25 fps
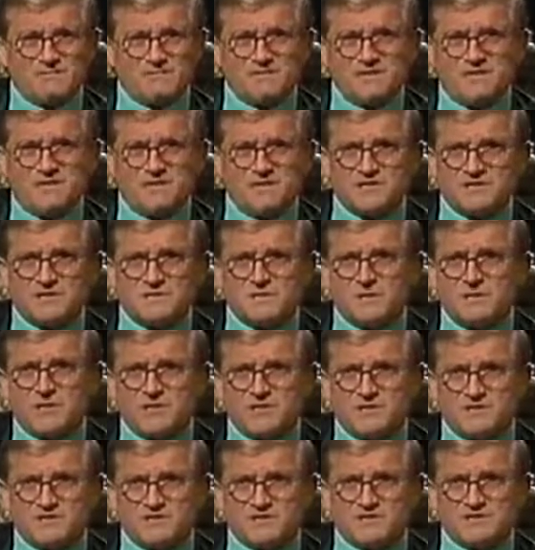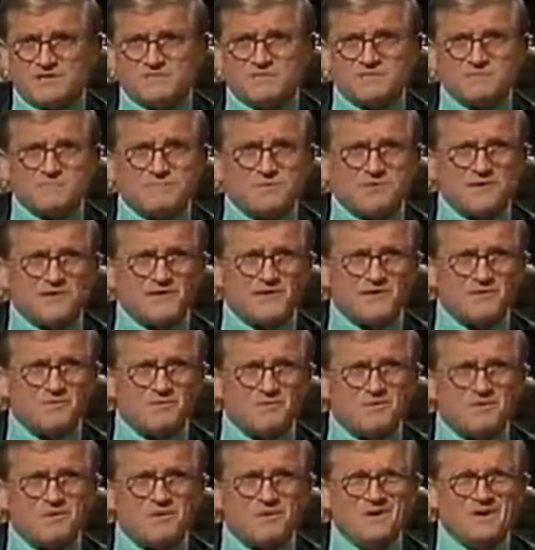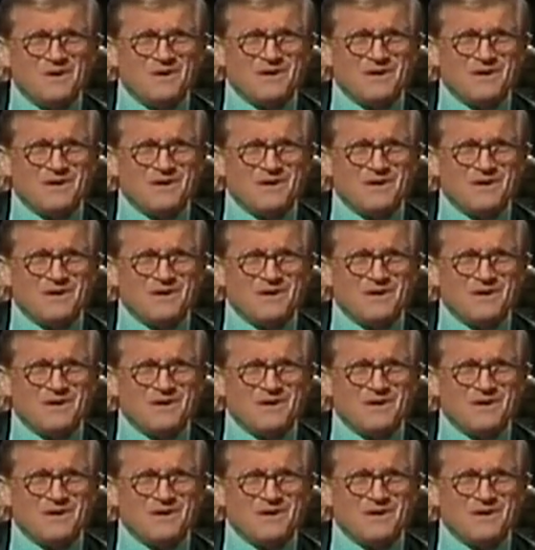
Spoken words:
£90 or something, and I thought,